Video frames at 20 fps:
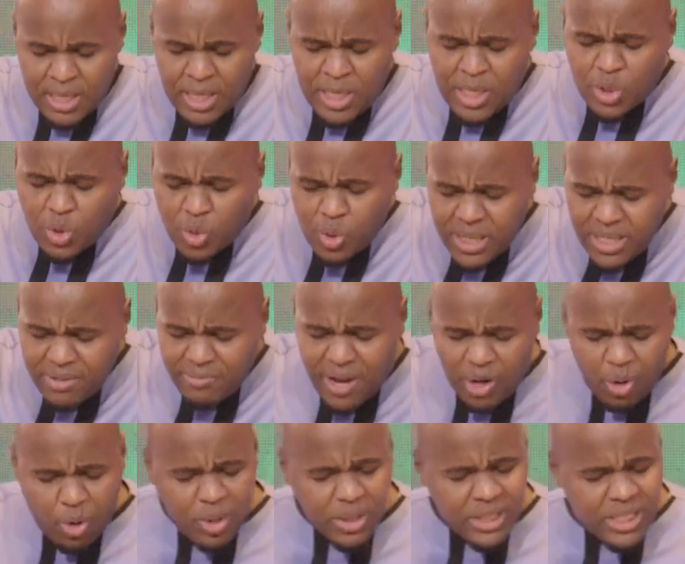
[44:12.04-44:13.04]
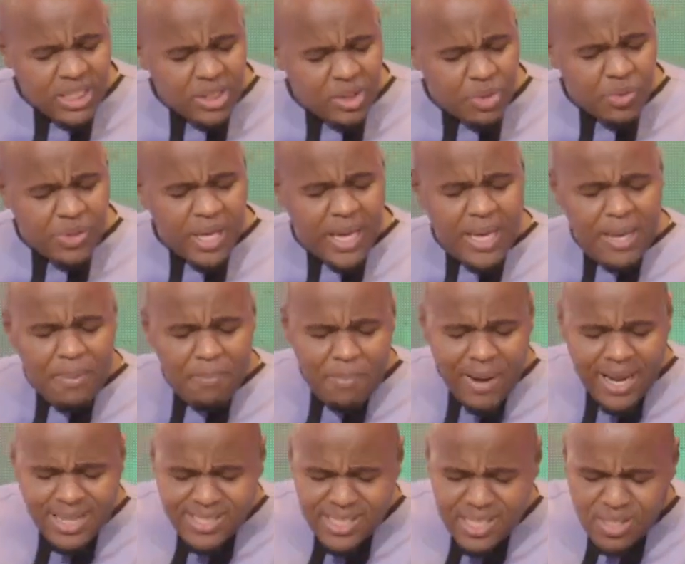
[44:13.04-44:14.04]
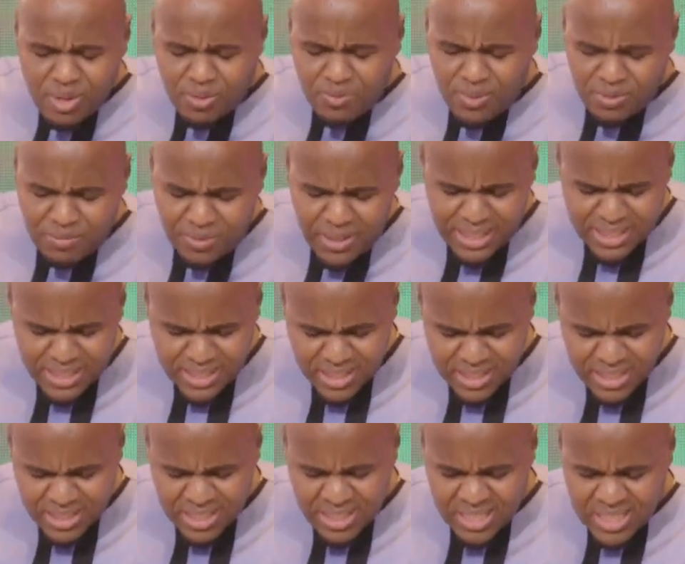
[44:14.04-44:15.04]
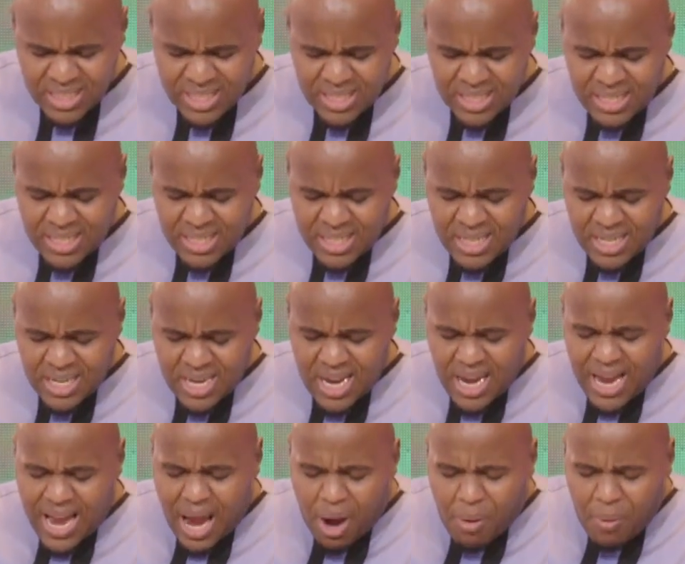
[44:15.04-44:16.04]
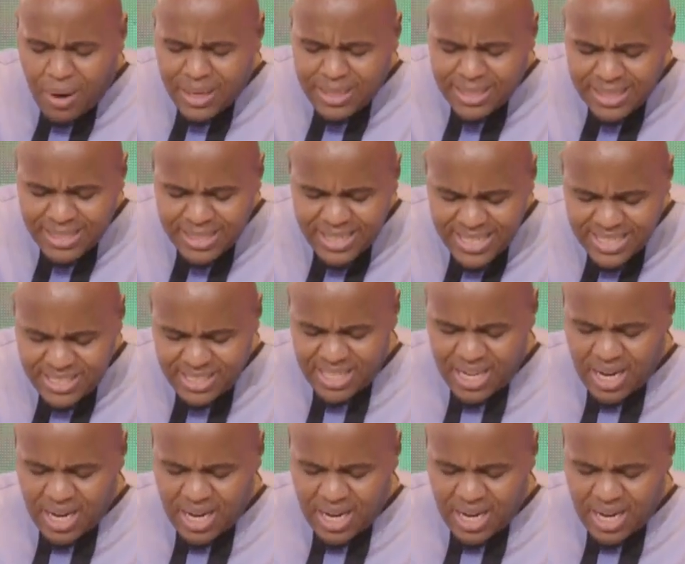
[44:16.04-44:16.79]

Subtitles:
to live according to the impulses of the flesh, our nature